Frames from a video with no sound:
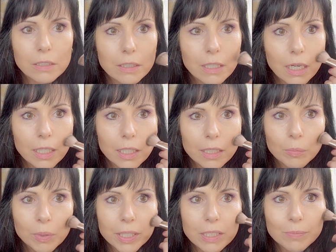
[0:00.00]
like the
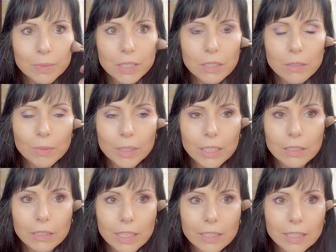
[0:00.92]
placement to be
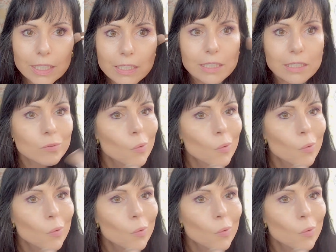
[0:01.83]
like this.